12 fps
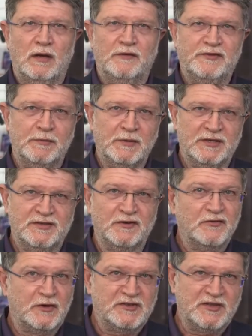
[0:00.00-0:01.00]
After months
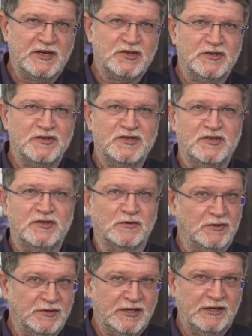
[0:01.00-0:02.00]
of restrictions to
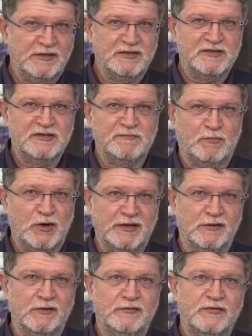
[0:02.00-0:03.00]
contain the
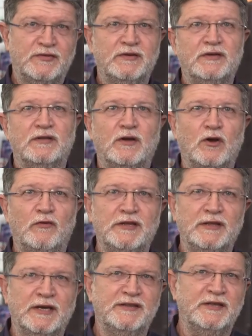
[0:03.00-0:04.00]
spread of
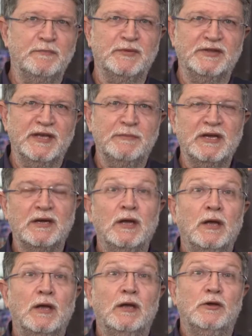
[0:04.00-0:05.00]
COVID-19 pandemic,
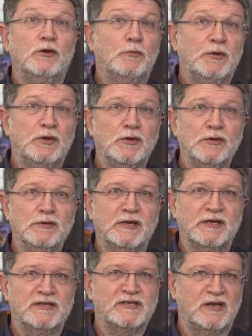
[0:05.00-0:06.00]
European Union
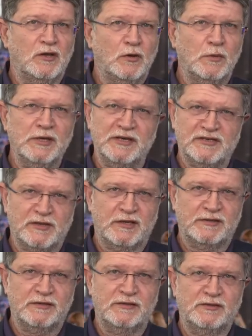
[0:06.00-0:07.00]
has slowly
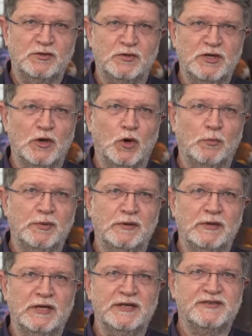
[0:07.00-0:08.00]
restarted to
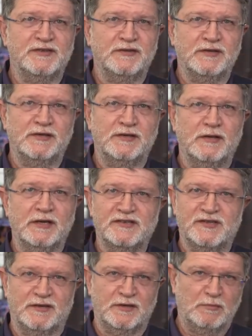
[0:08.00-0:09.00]
reopen its internal
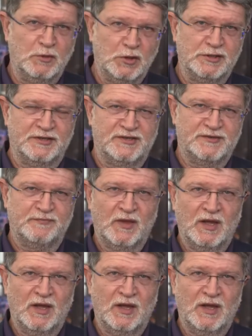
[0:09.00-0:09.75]
external borders.